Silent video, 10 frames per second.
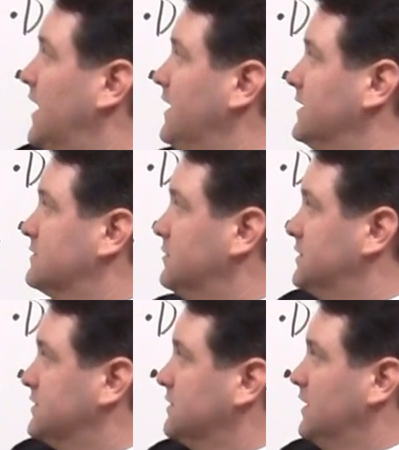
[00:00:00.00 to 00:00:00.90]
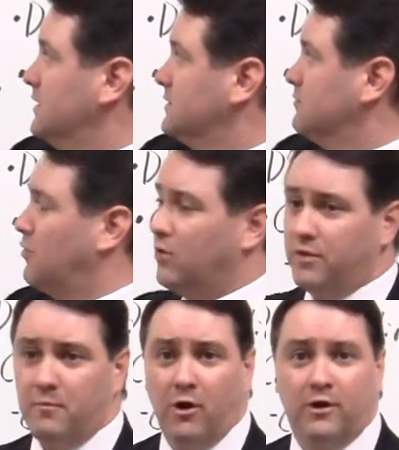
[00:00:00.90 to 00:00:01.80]
science which is uh,
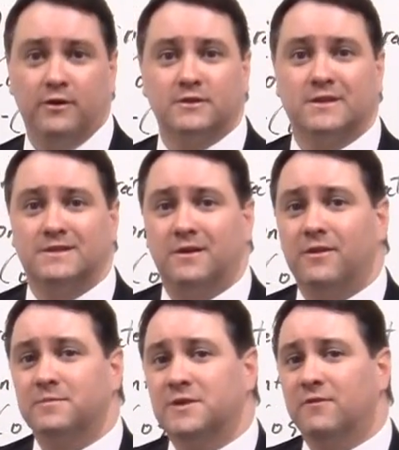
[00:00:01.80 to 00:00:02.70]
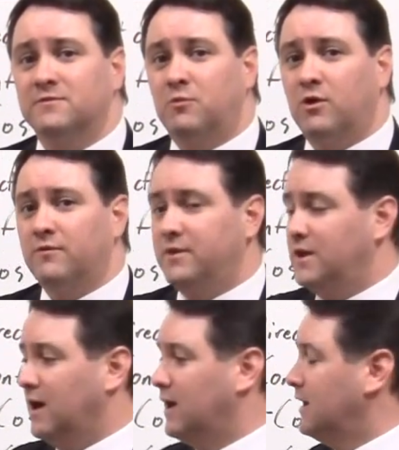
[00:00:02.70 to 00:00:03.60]
more the marketers consider themselves more of
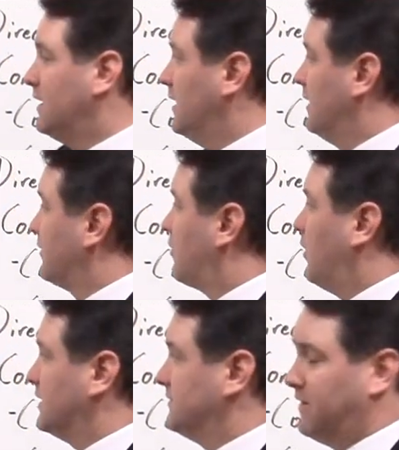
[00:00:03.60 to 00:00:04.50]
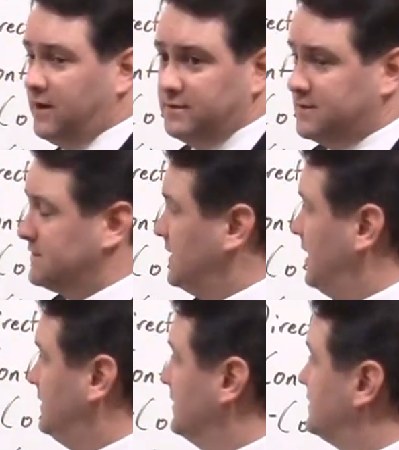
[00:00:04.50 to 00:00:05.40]
the, uh, uh the quantifiers the
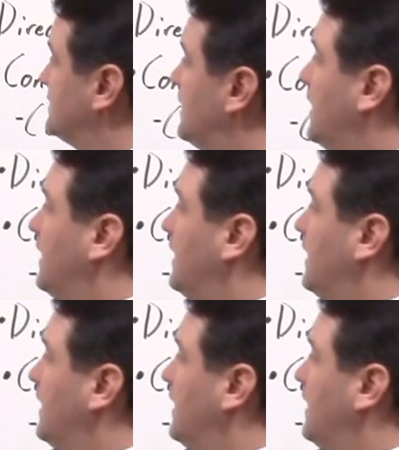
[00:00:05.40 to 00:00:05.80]
scientists